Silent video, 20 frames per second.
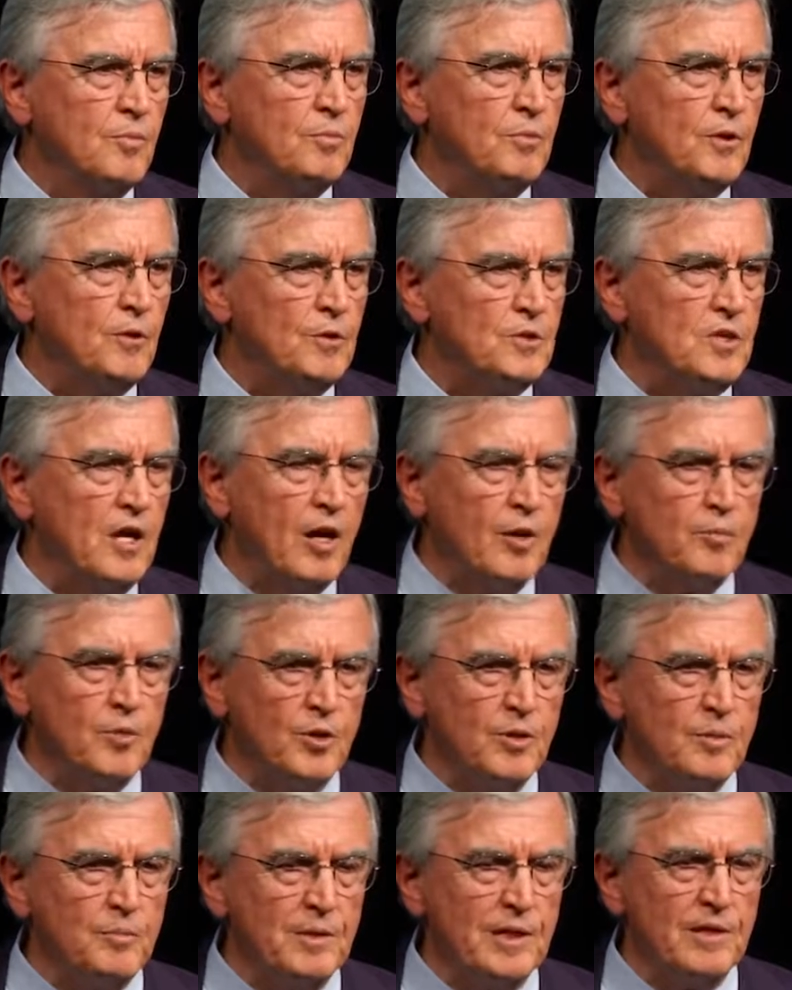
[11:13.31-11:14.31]
because
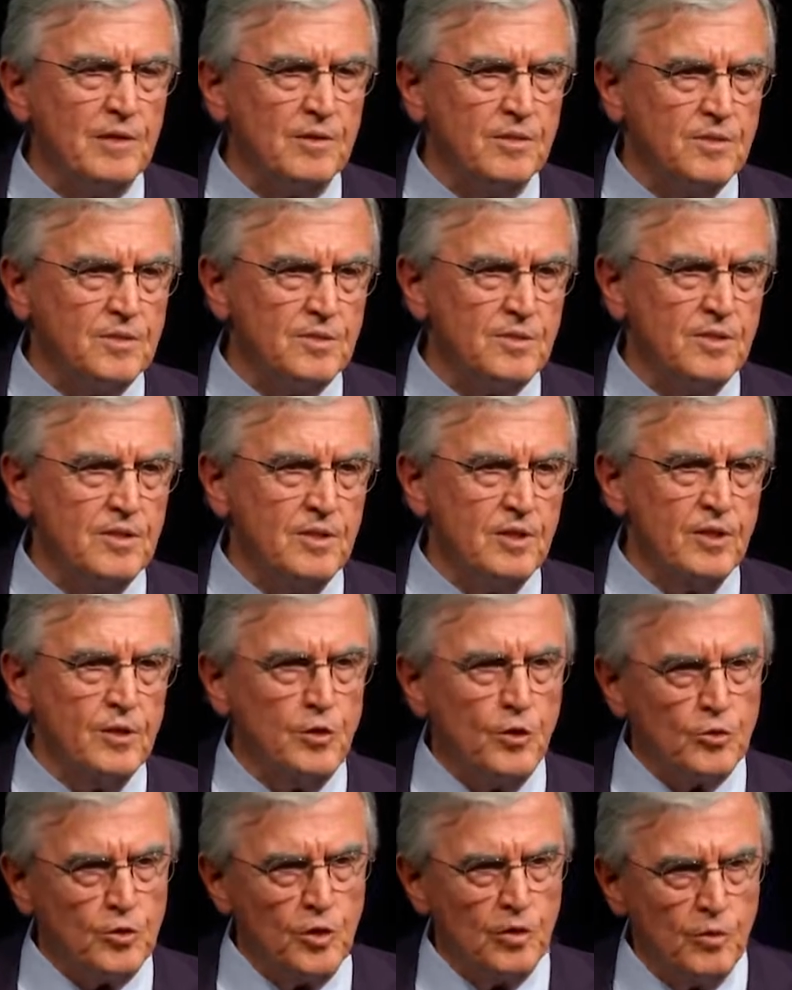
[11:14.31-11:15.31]
harmony means
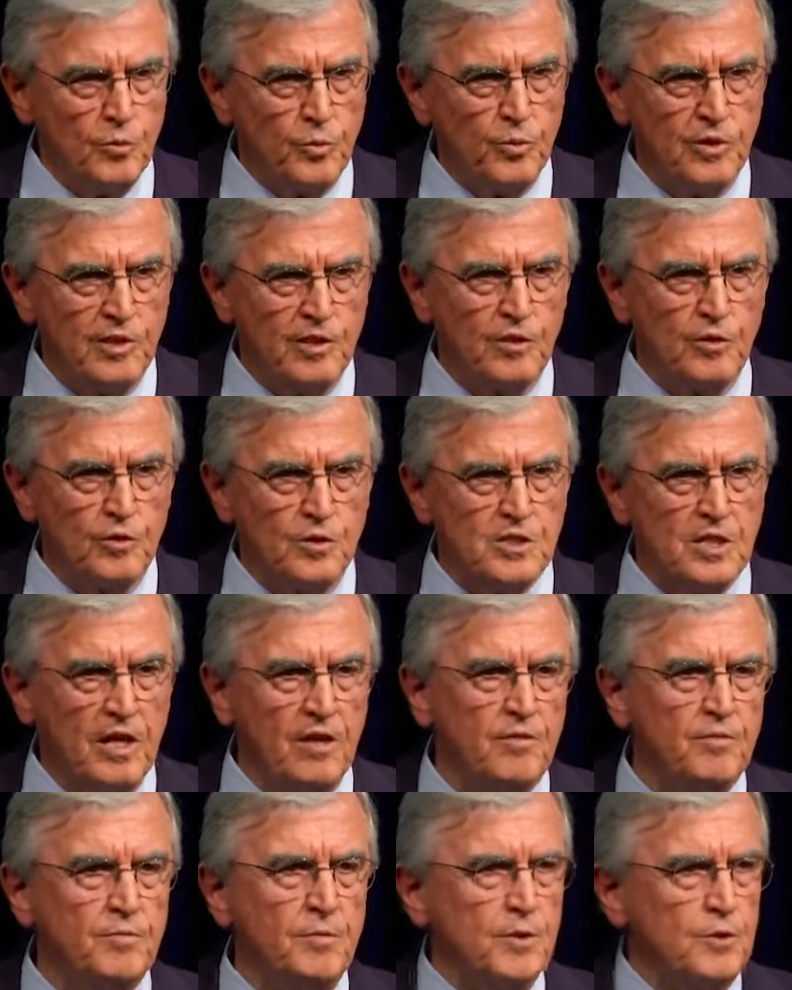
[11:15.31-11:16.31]
not only within
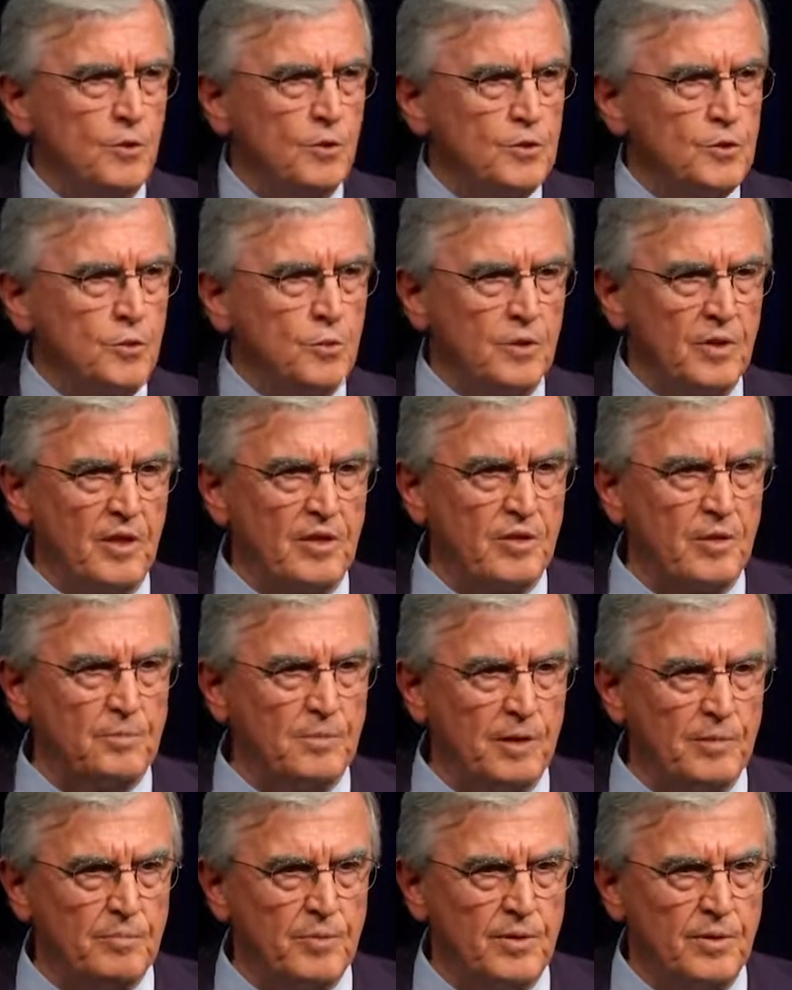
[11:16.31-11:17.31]
yourself, but also with other
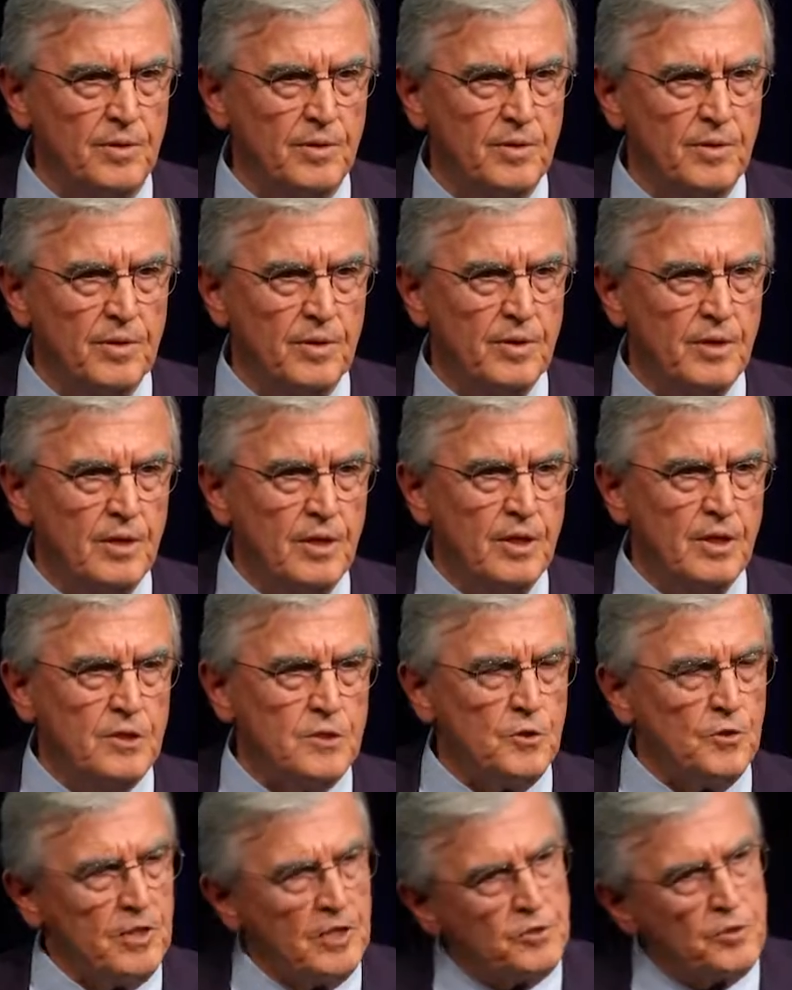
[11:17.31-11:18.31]
people.
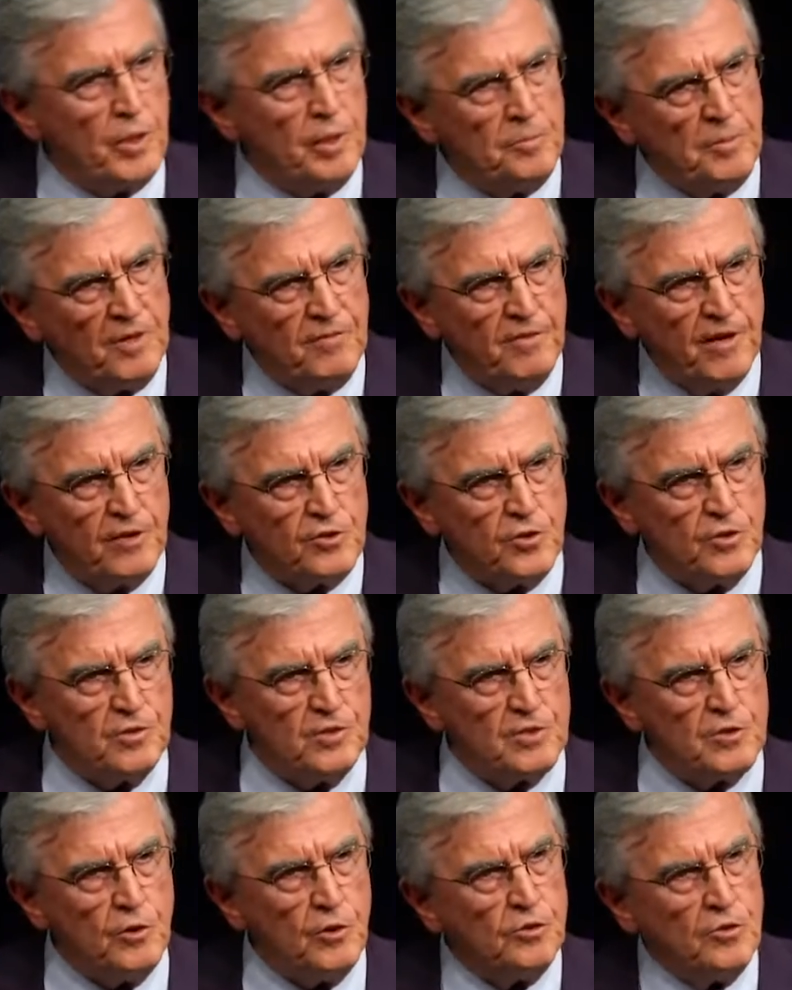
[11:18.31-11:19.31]
So that's why perfection
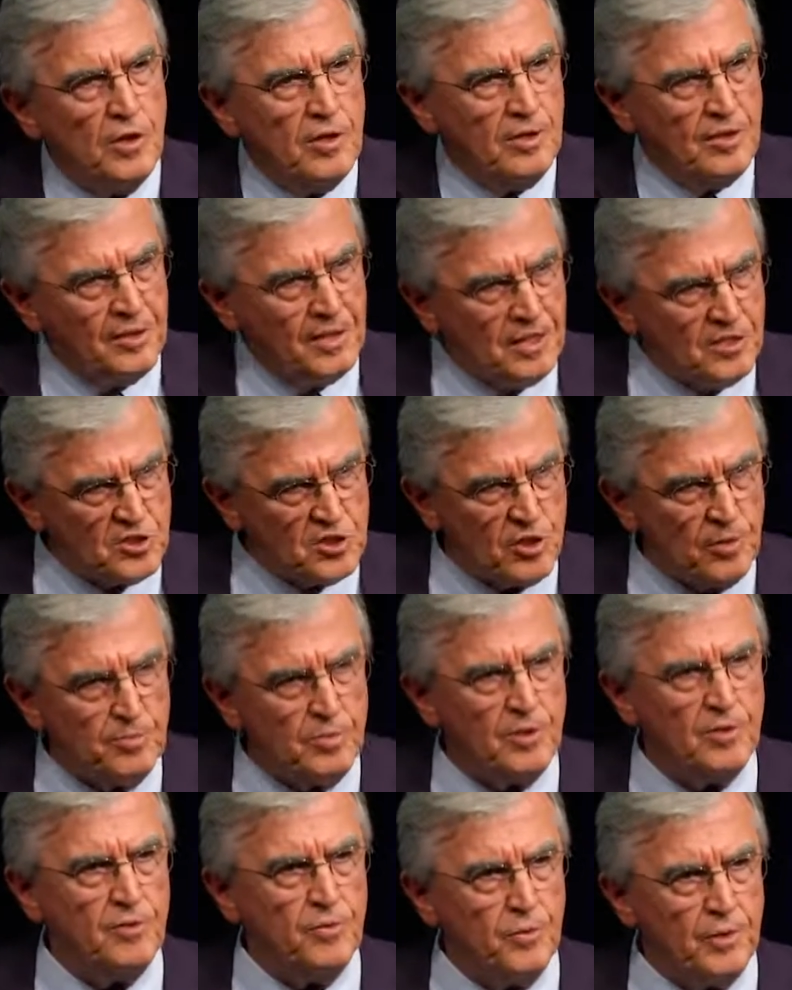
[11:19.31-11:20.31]
is not
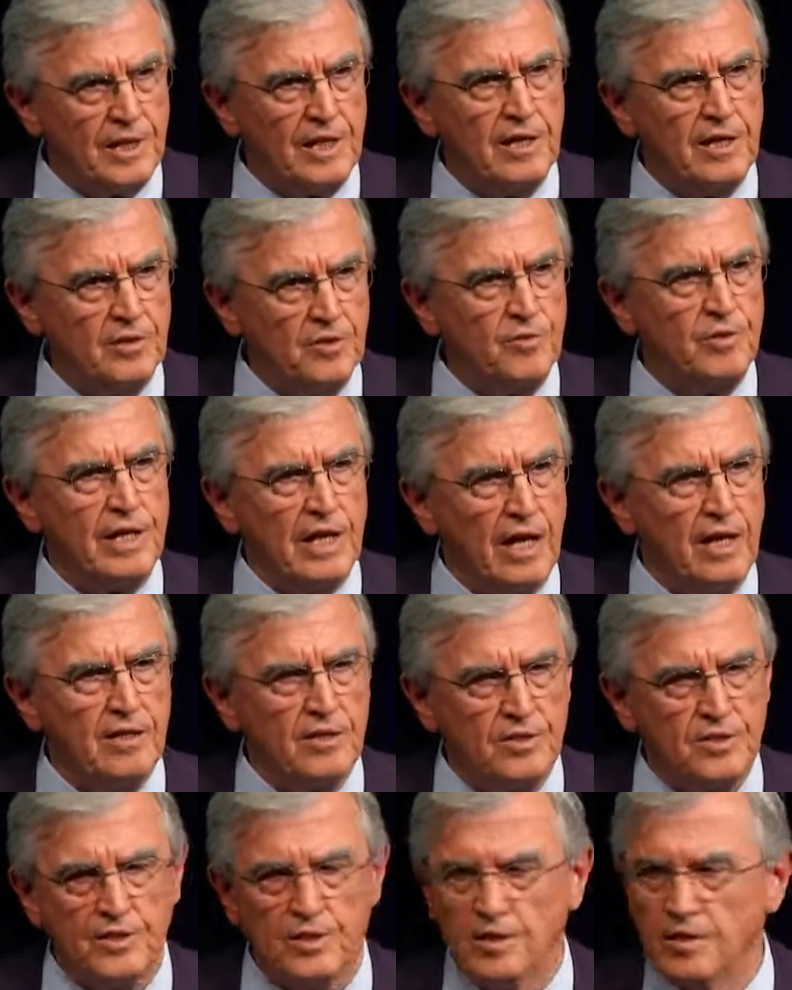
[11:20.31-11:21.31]
reachable in
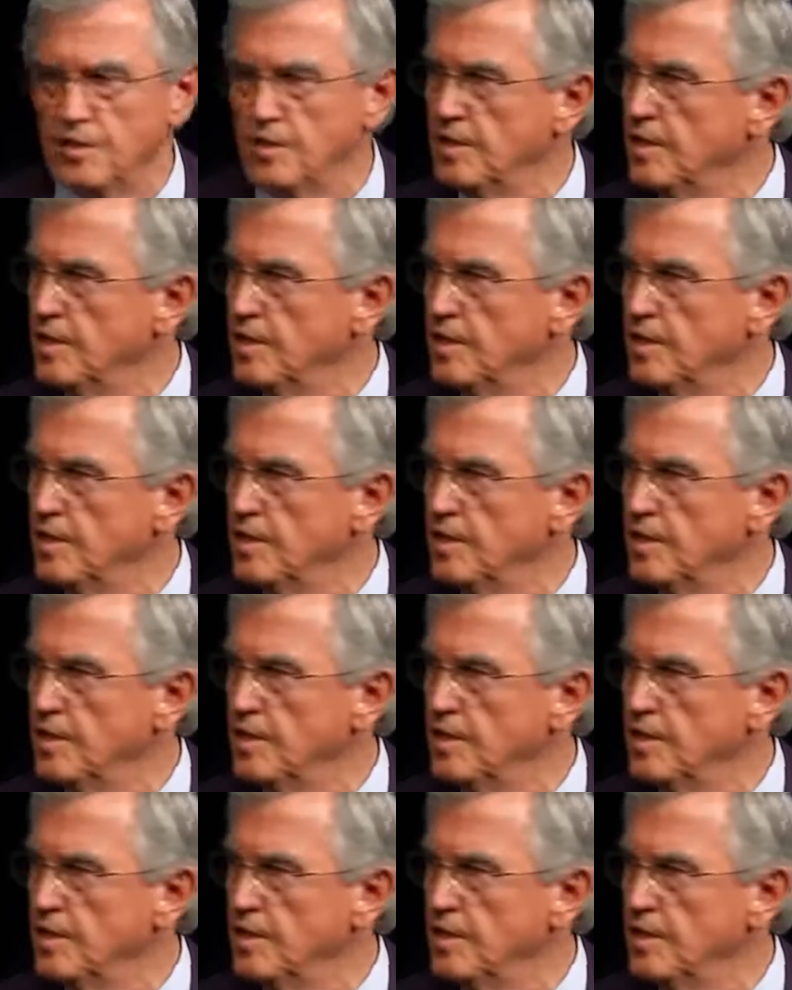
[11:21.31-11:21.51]
reality.